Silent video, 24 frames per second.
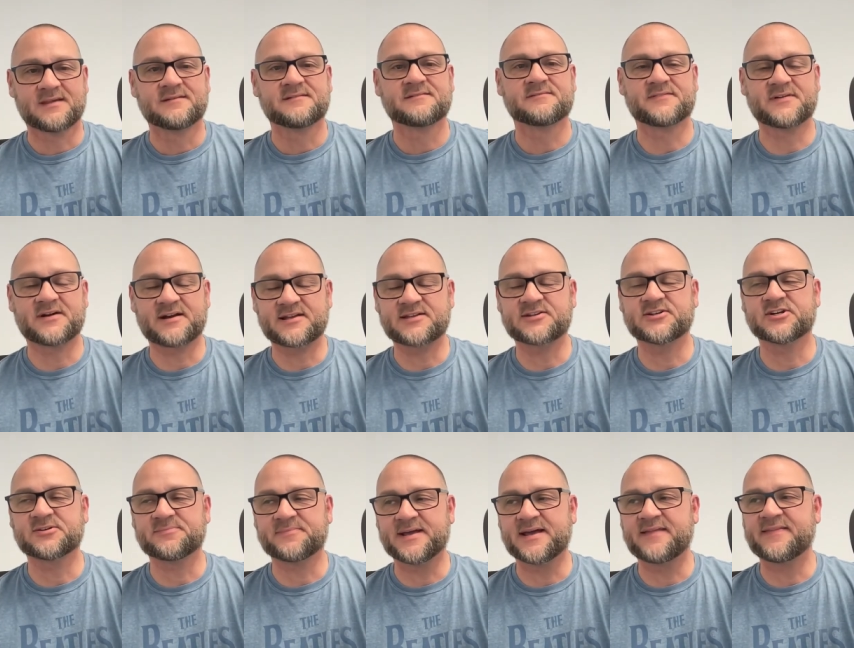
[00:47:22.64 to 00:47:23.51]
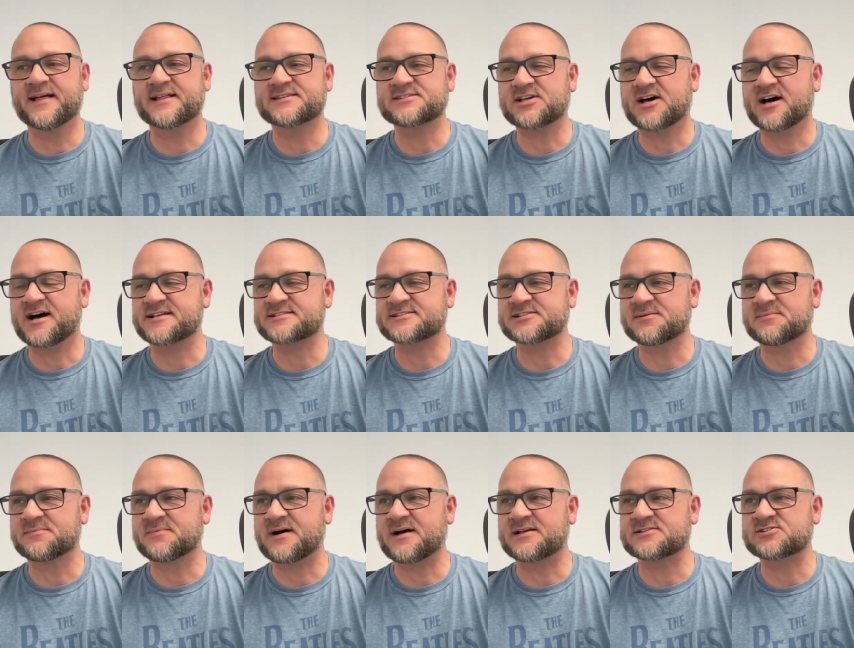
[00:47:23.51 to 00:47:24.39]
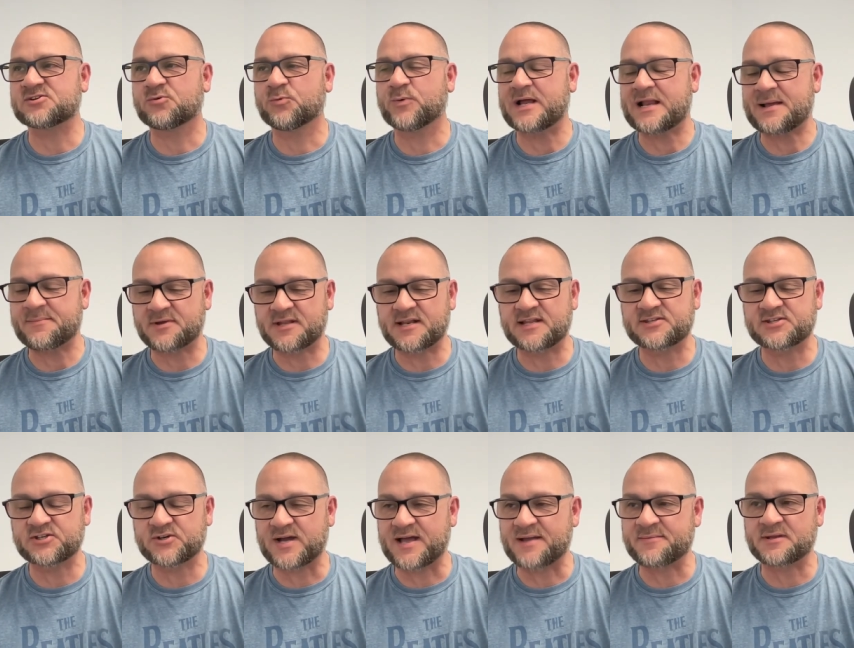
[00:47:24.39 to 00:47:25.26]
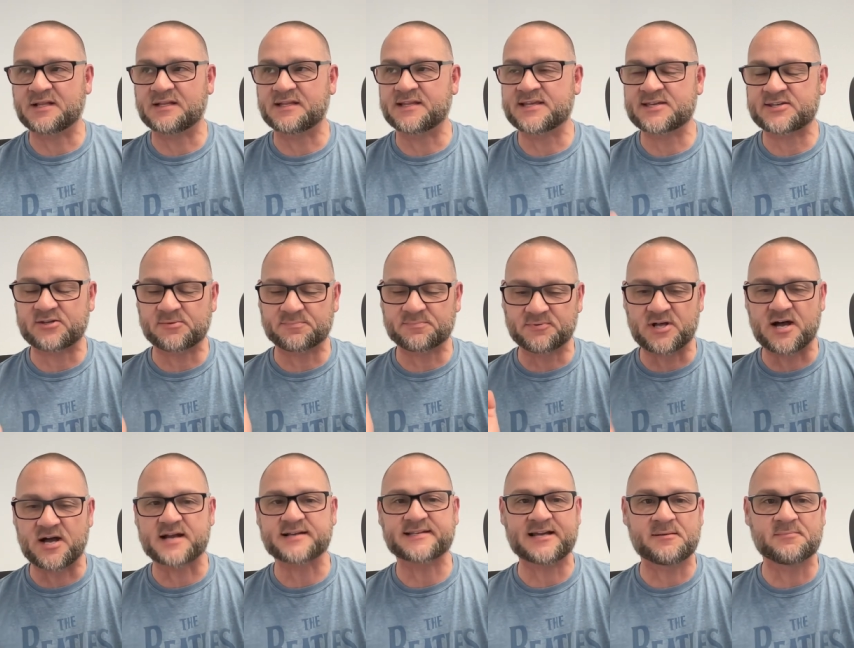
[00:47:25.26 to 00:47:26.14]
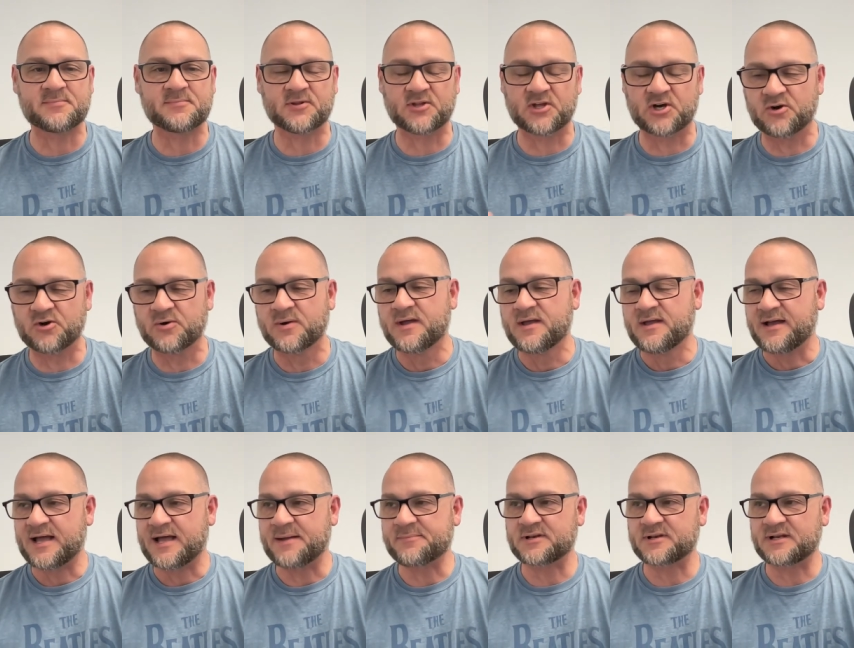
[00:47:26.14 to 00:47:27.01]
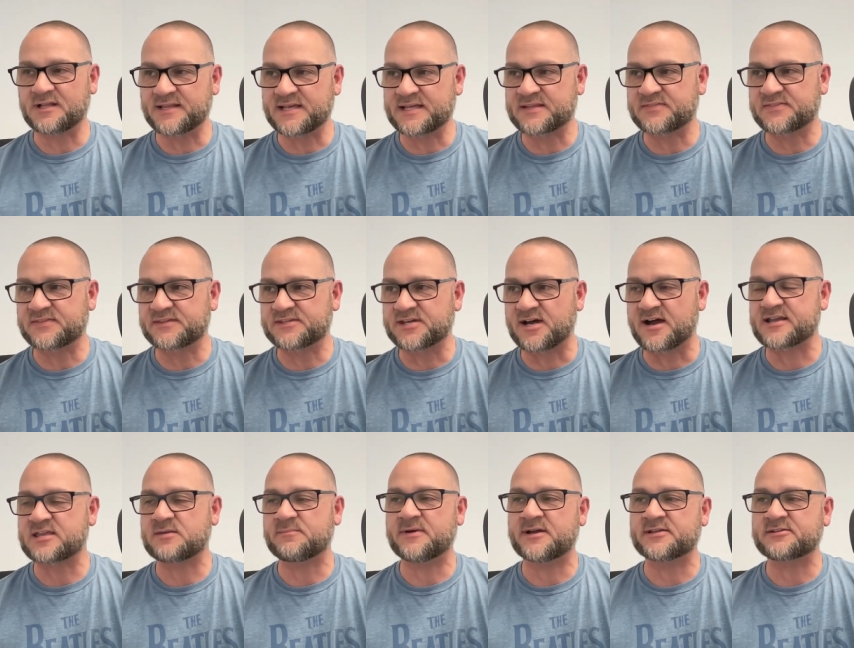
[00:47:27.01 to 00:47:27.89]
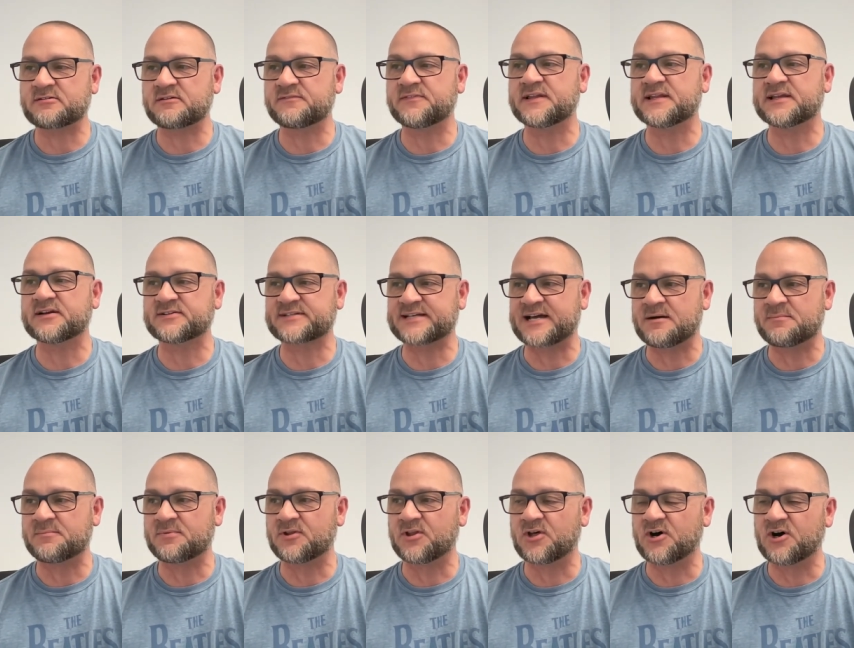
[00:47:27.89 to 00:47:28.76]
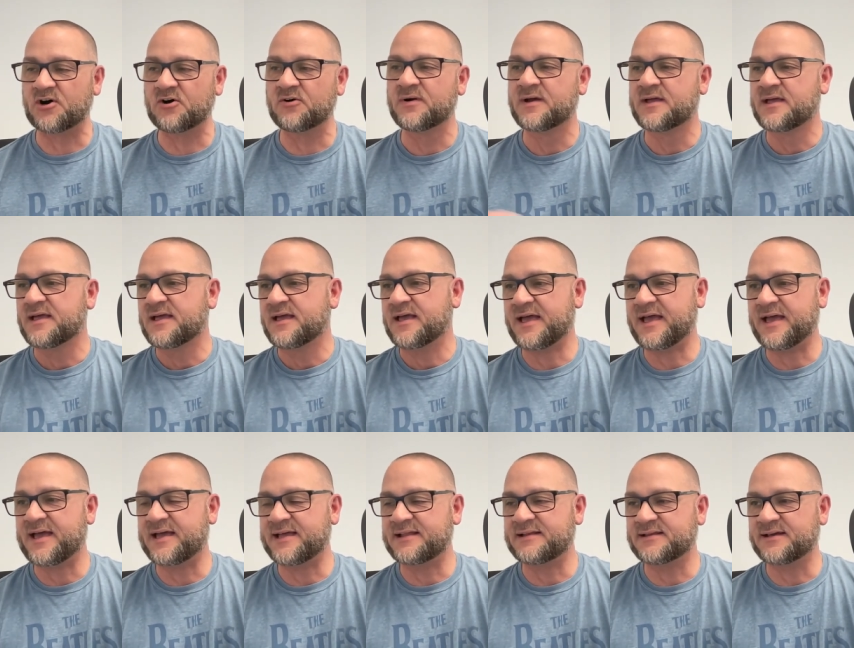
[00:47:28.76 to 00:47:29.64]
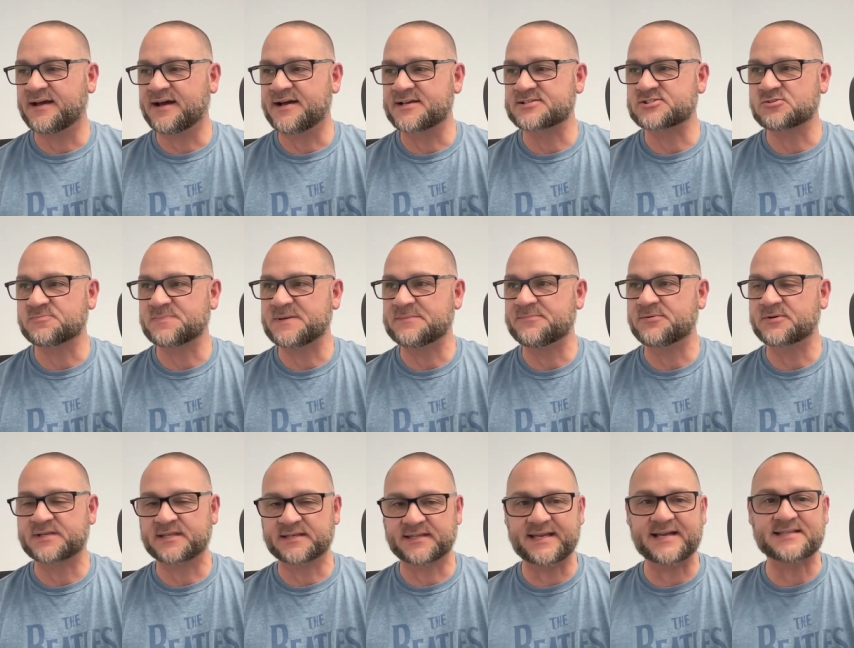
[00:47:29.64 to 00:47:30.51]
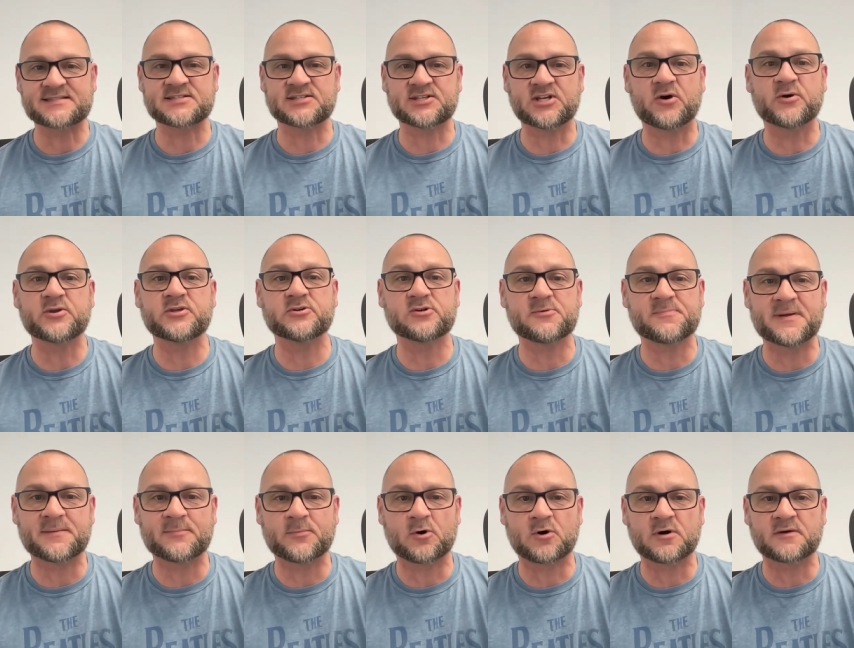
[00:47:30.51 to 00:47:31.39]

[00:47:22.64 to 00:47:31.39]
Very good, man. That's awesome. Uh, so what I'm going to do, I'm going to link your blog down below. I'm going to link the documentary video down below. And uh, so people can get to know you a bit more